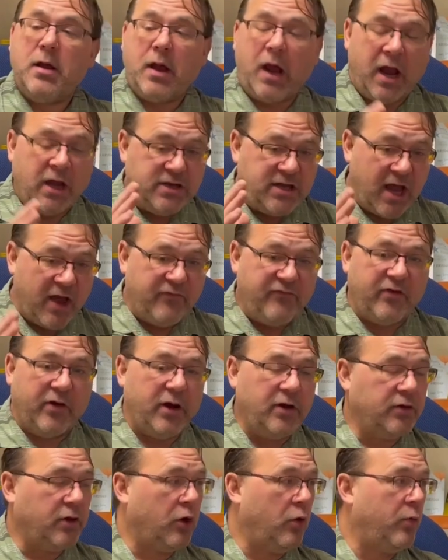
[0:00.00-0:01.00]
and yet
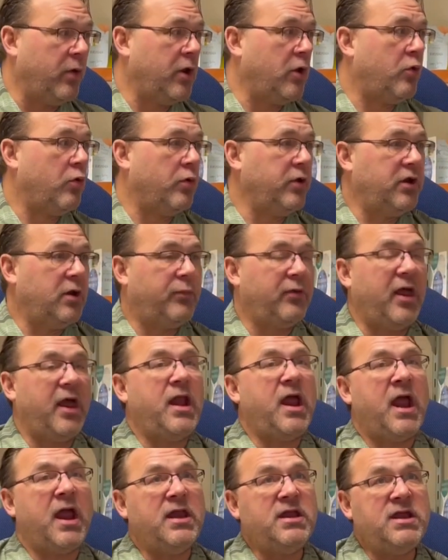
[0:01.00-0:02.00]
very little went according to plan.
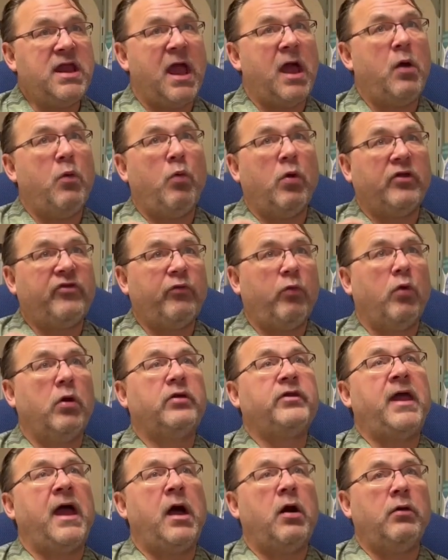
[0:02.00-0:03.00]
And yet what's
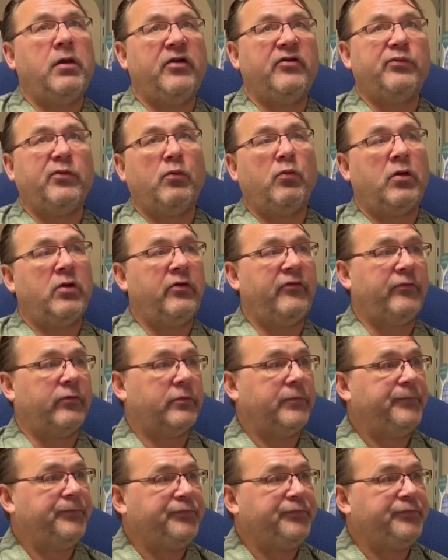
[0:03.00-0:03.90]
worked out has been wonderful.